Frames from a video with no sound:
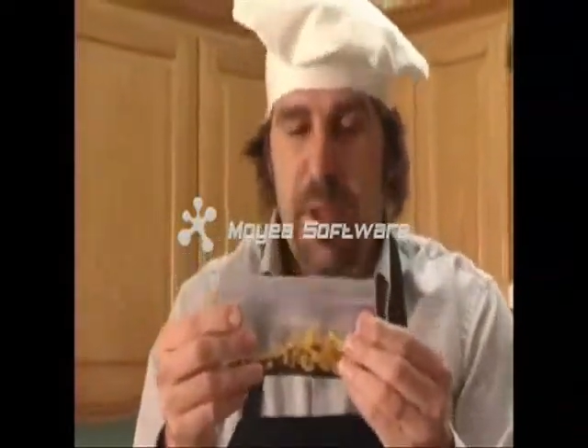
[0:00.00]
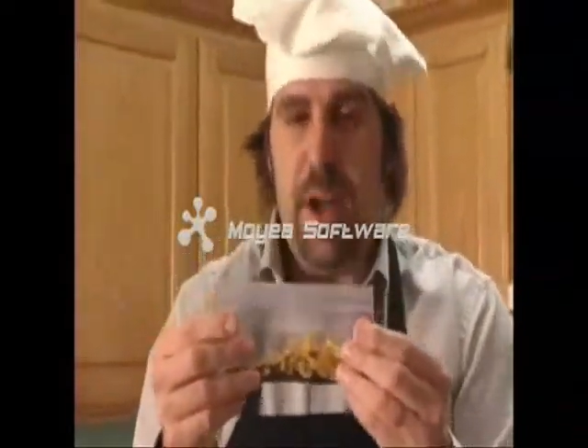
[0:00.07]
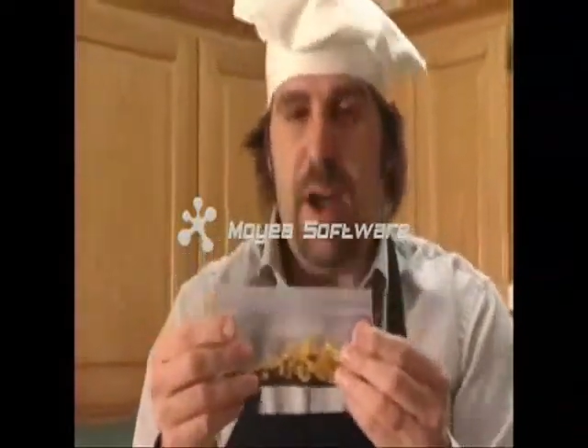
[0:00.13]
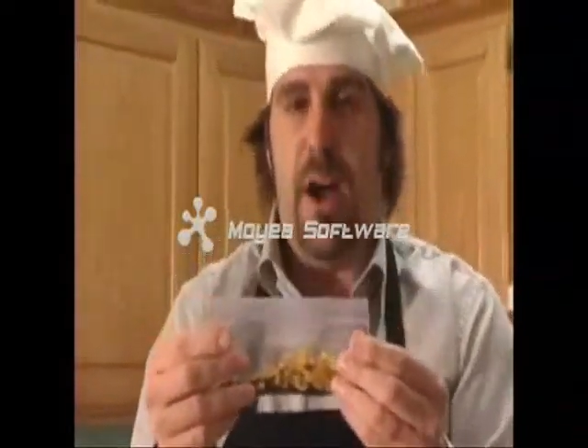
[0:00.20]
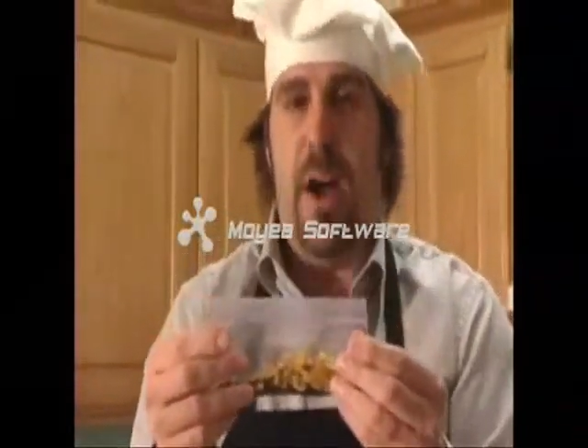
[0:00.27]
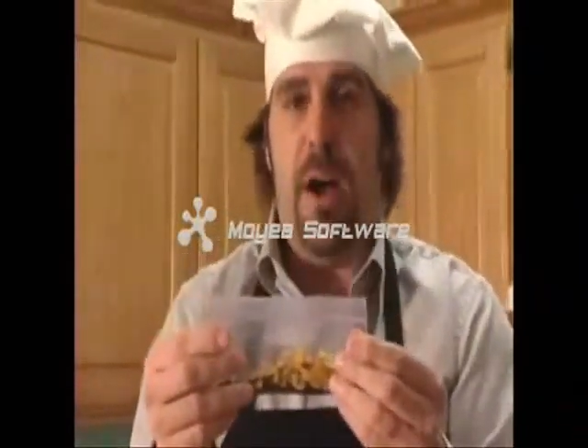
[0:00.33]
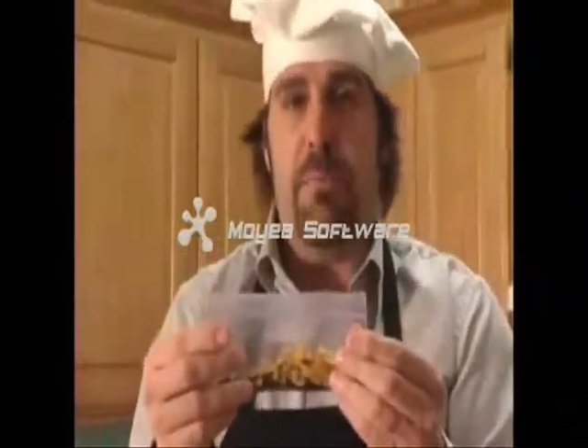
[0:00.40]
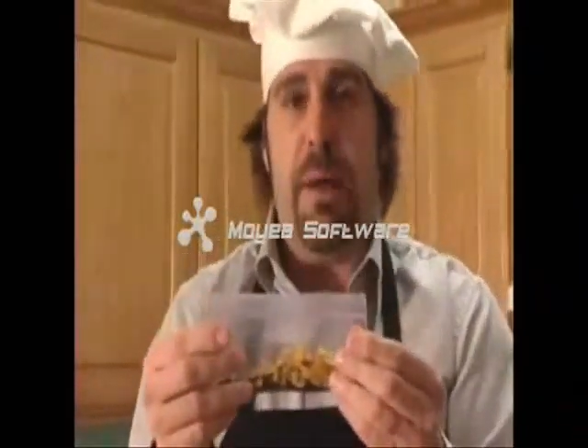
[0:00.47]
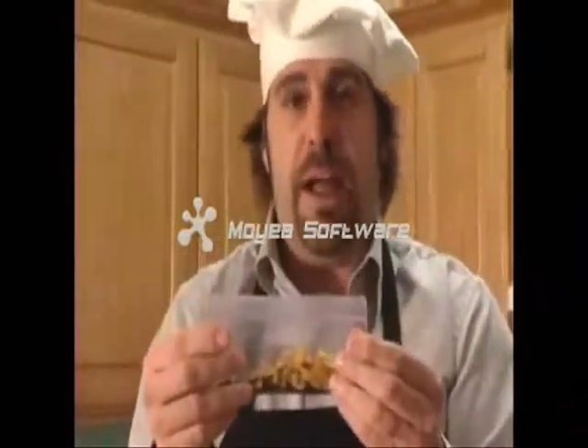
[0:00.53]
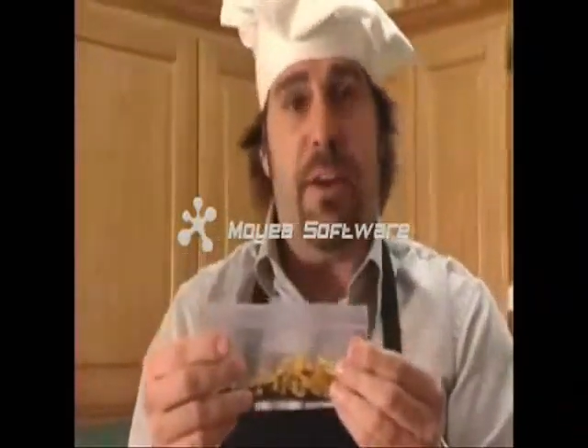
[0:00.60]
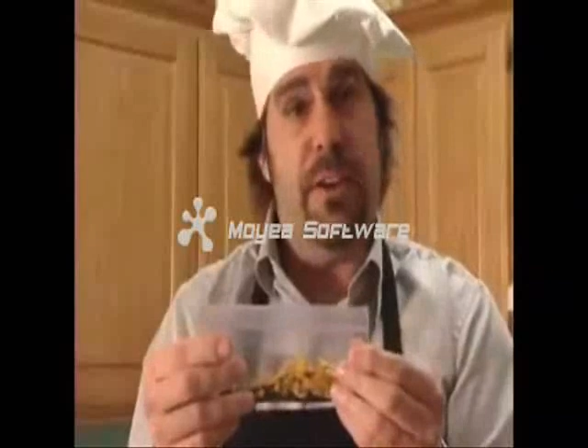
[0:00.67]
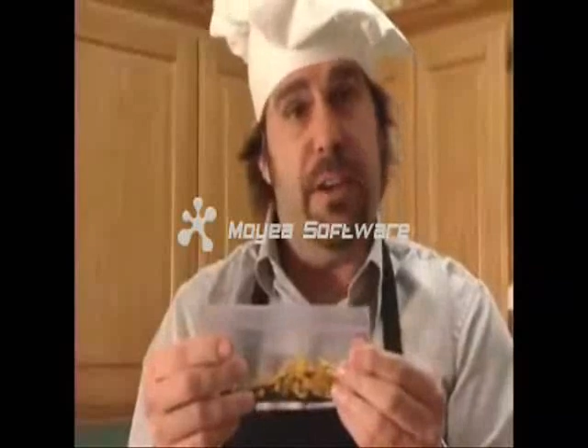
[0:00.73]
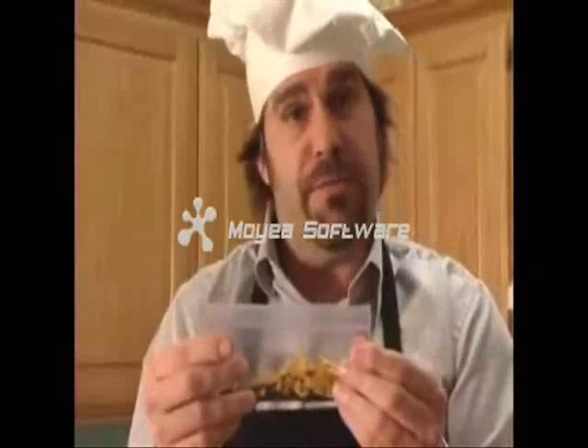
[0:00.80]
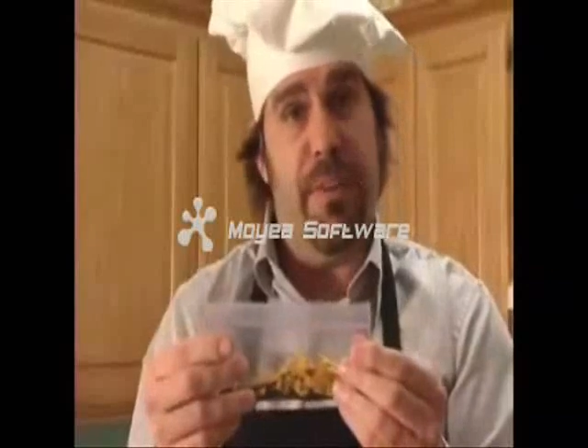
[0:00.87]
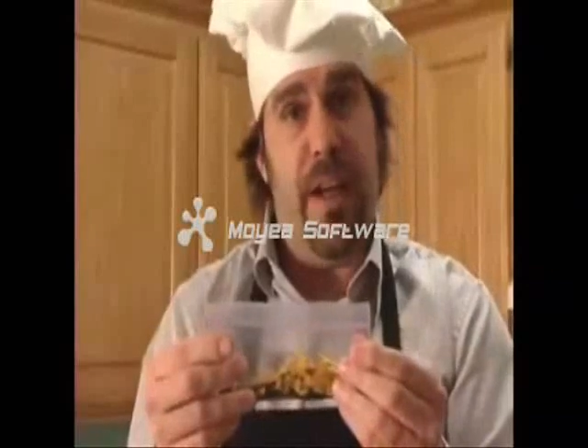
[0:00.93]
oh,
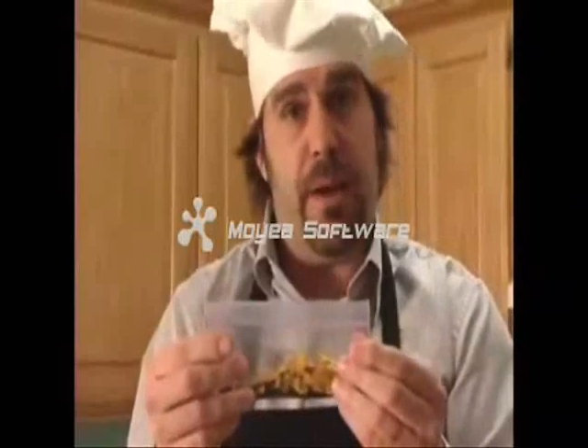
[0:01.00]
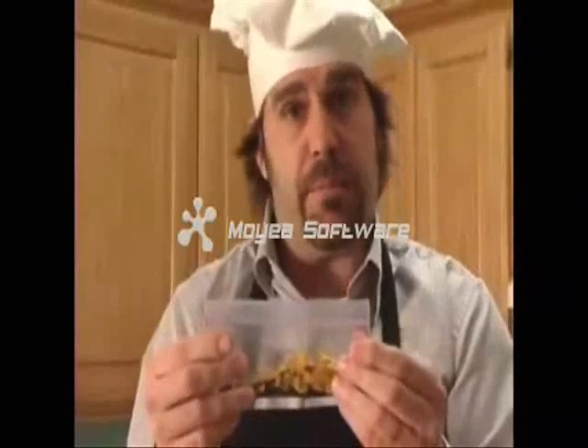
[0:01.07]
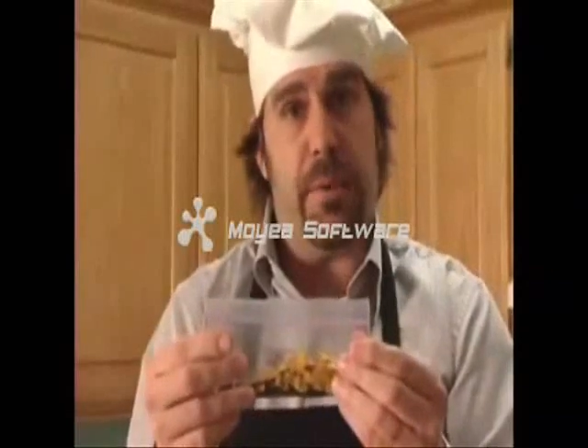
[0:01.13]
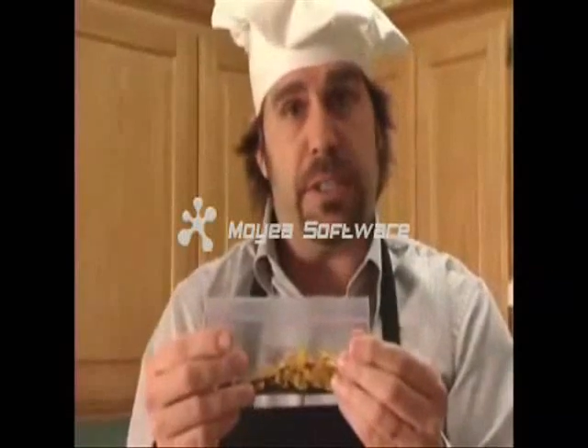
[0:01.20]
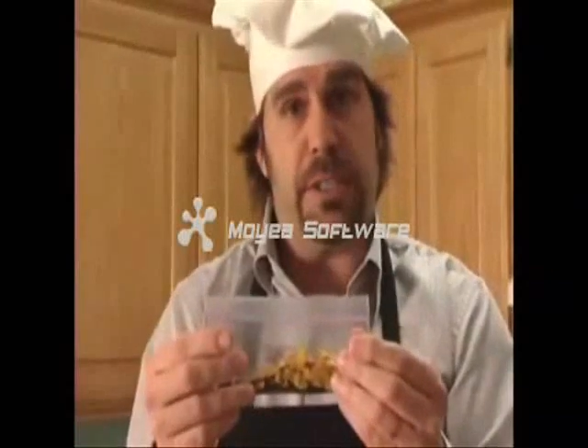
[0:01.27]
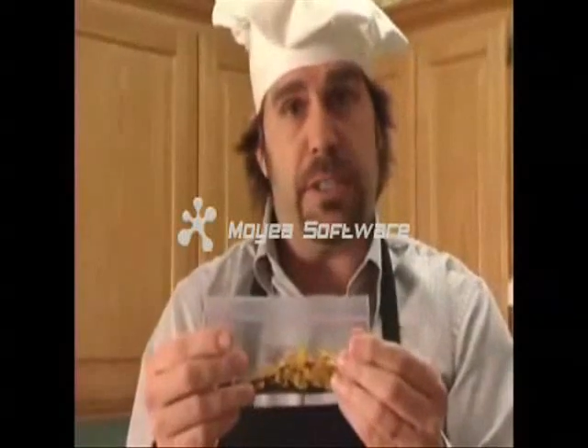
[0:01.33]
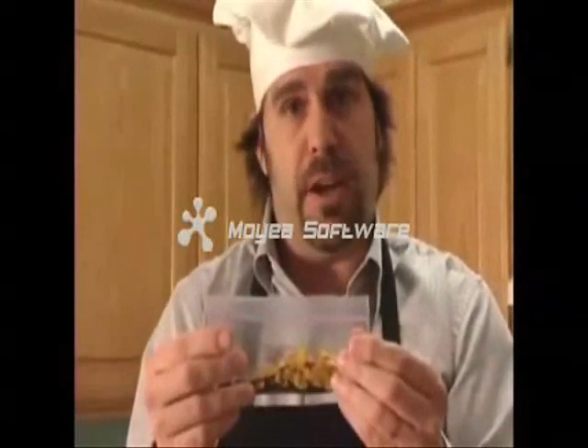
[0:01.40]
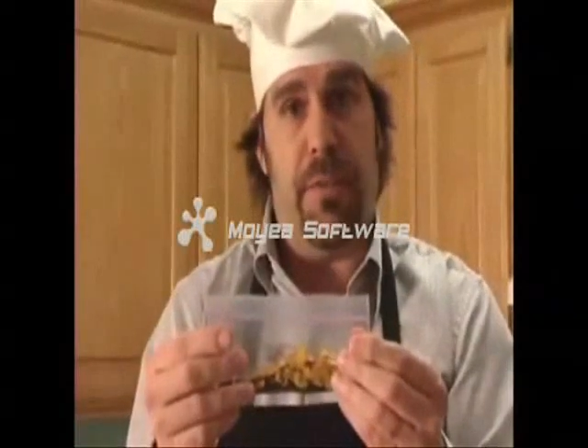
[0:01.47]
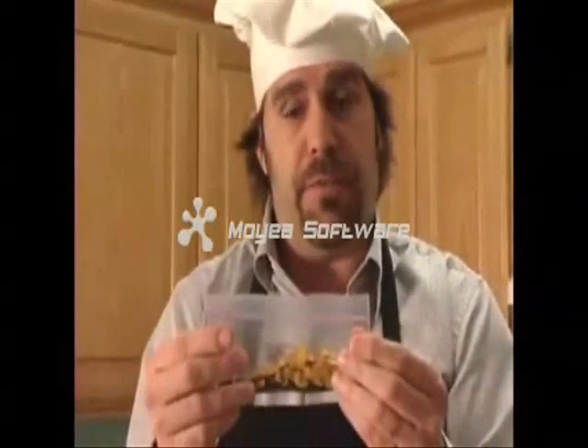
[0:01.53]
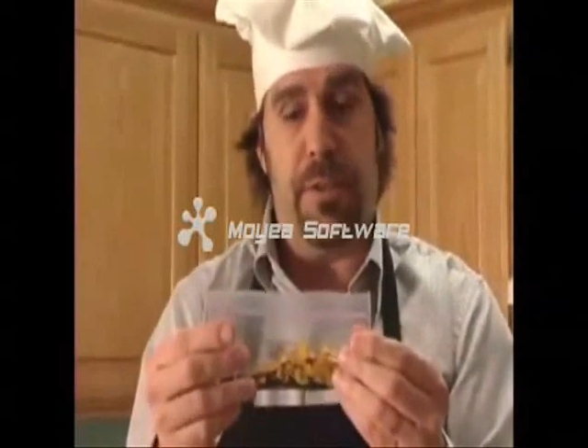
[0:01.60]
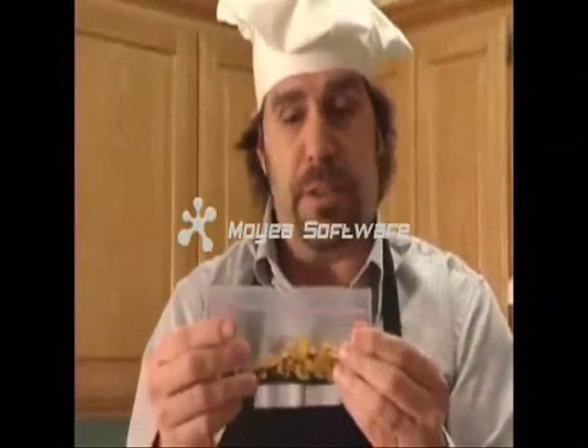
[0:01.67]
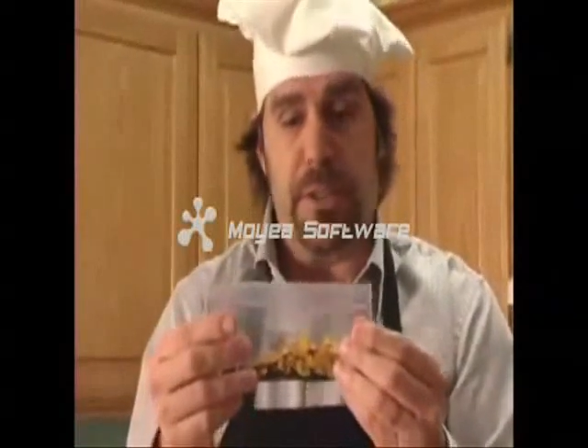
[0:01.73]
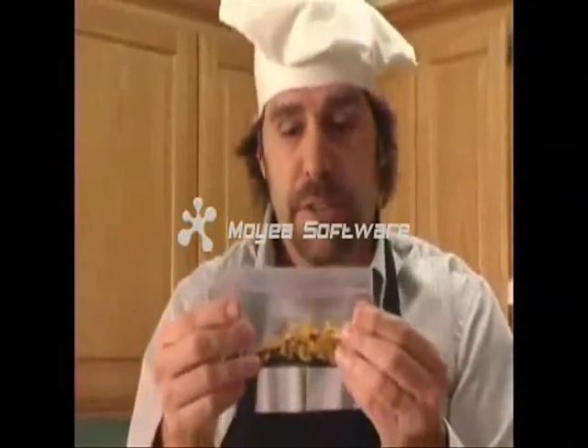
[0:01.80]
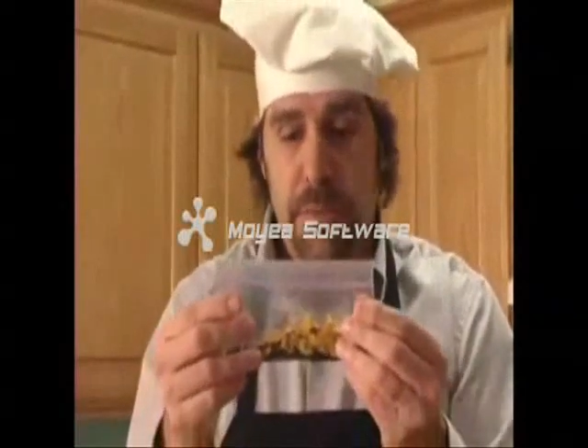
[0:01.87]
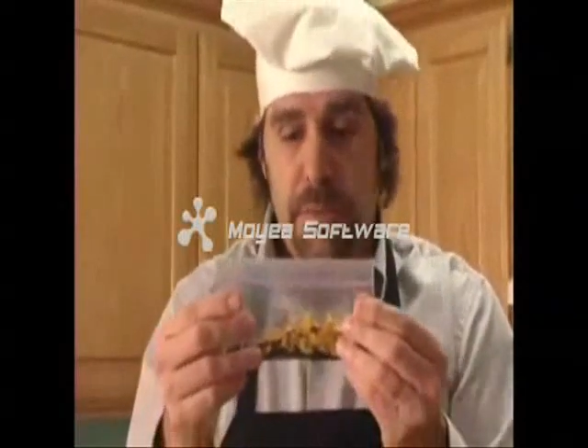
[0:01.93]
bounty fabric
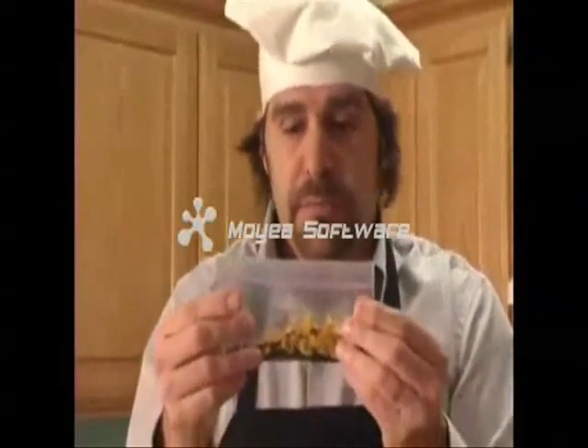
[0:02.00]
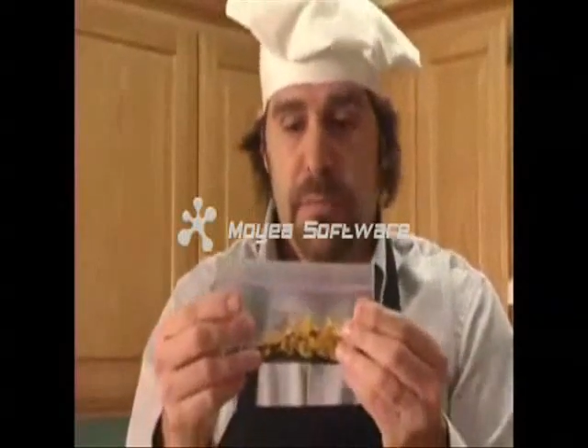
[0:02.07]
softeners,